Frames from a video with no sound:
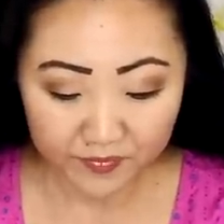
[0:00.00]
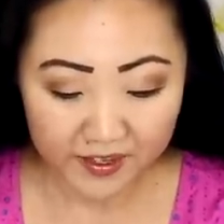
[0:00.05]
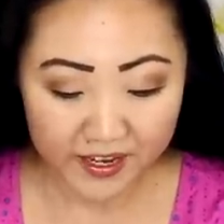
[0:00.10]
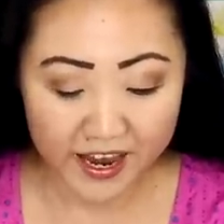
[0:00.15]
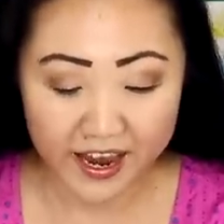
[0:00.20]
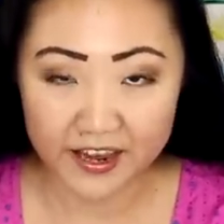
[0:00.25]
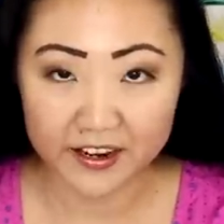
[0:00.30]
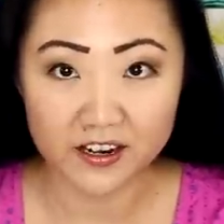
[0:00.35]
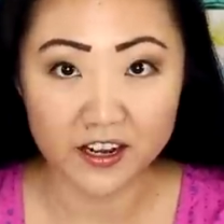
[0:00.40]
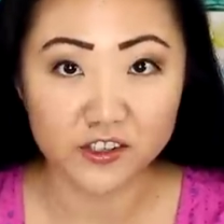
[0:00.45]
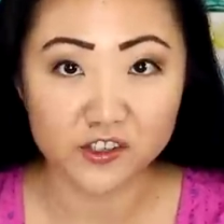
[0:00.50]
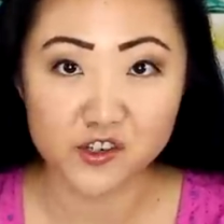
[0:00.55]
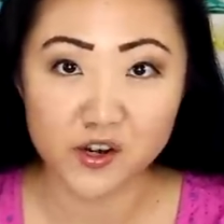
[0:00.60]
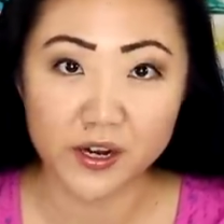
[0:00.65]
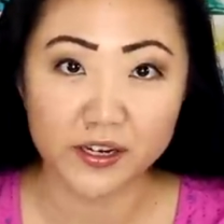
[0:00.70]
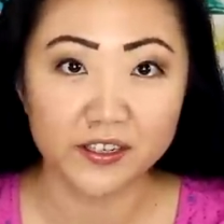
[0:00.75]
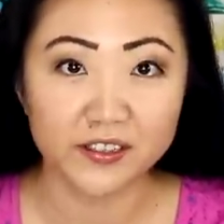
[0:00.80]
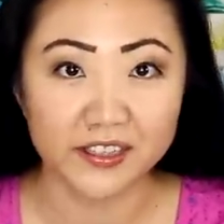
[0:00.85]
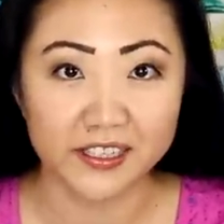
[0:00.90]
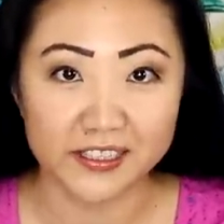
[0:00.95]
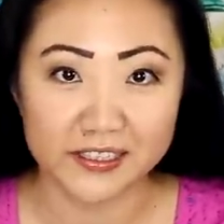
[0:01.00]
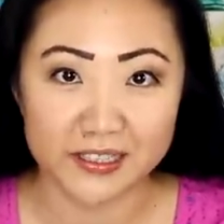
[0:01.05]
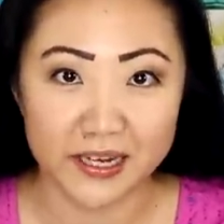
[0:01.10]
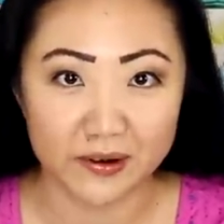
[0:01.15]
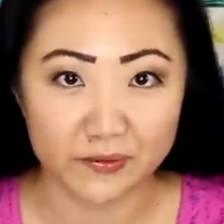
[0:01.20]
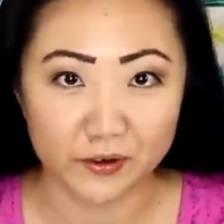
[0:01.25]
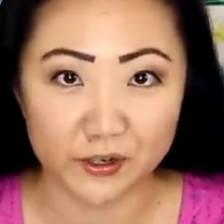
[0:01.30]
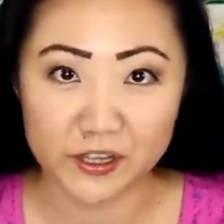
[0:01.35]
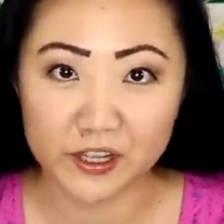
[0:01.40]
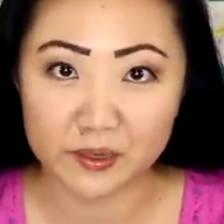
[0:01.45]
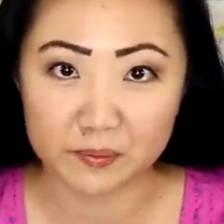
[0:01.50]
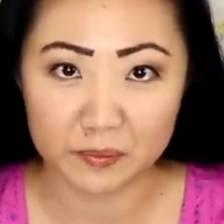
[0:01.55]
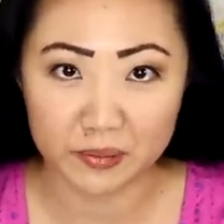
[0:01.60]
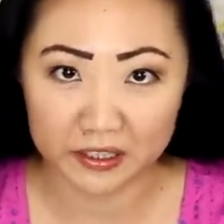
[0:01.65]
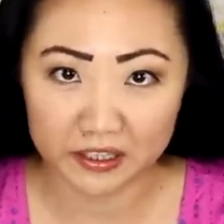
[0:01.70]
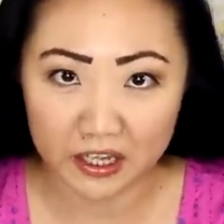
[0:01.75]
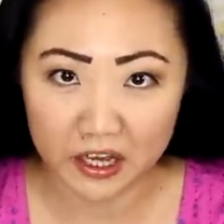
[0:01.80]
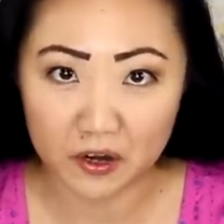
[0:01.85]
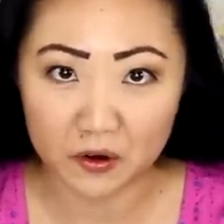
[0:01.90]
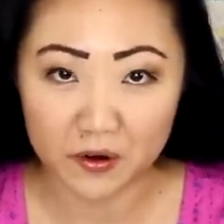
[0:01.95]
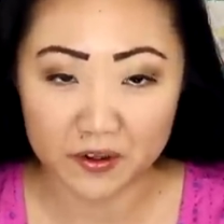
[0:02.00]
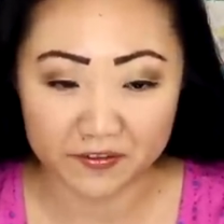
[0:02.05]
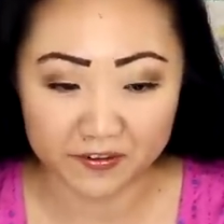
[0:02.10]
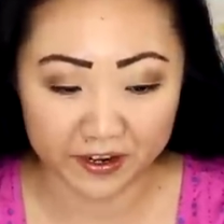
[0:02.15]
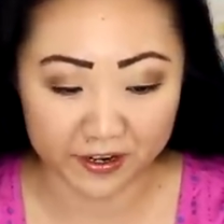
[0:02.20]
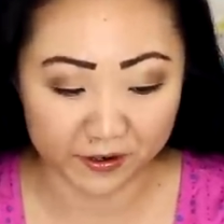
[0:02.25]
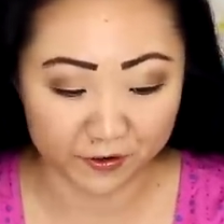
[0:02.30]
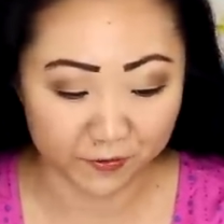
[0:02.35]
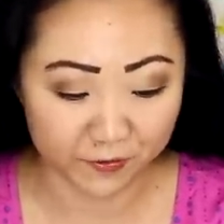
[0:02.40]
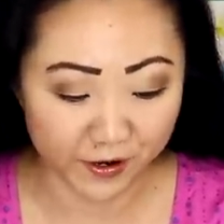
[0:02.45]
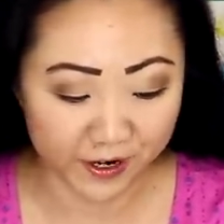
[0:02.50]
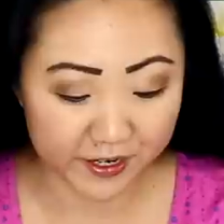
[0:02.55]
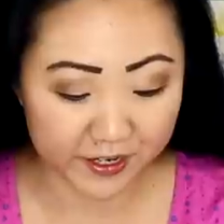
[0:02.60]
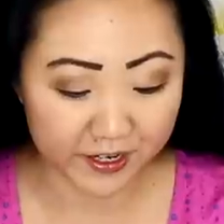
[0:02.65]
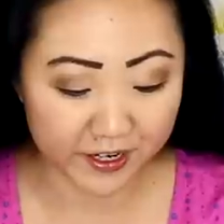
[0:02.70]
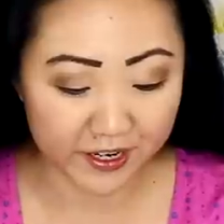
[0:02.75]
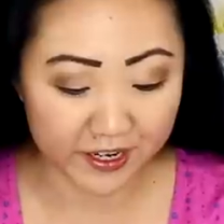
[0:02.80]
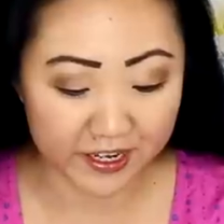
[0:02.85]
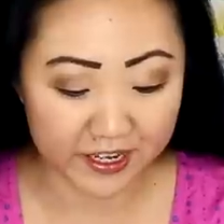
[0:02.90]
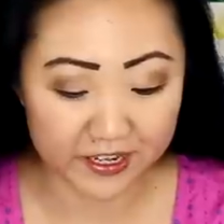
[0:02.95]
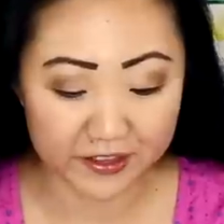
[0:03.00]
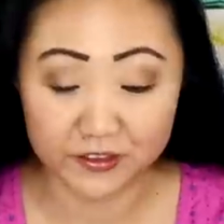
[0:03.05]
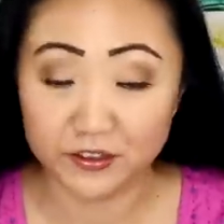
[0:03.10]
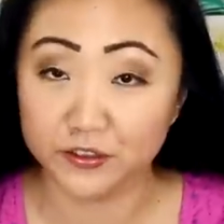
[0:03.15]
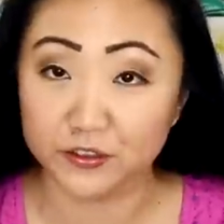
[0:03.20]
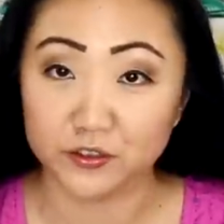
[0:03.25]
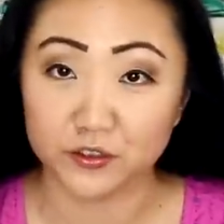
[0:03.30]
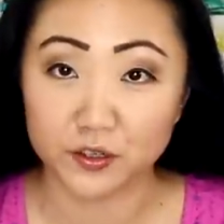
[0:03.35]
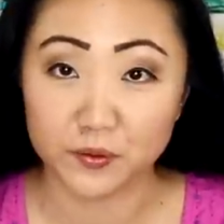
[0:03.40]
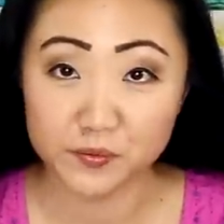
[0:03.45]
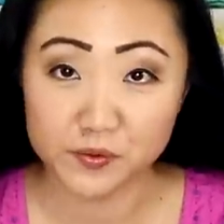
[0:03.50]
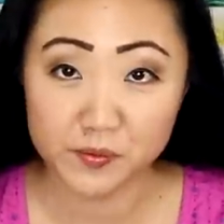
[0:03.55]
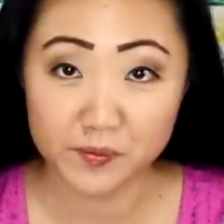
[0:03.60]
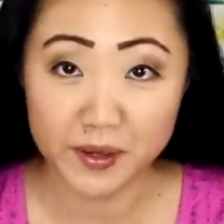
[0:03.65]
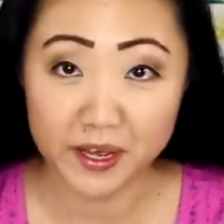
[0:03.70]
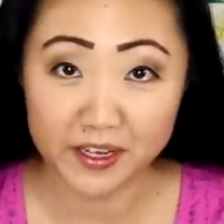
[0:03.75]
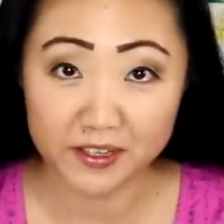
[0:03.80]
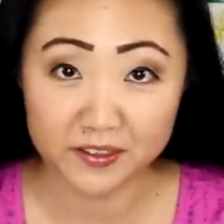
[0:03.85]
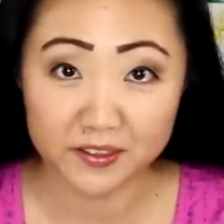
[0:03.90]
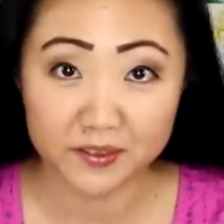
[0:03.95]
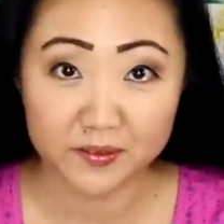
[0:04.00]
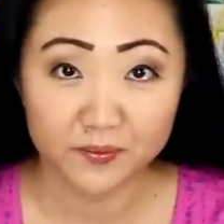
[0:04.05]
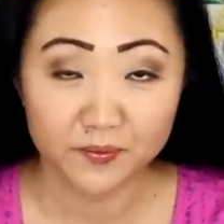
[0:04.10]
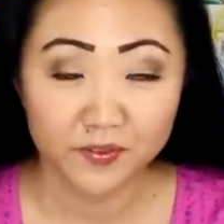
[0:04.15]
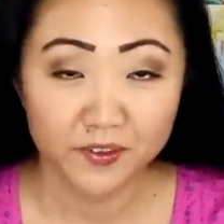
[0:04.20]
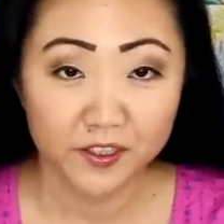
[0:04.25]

and I'll try to link to everything below if I can find it in the description box.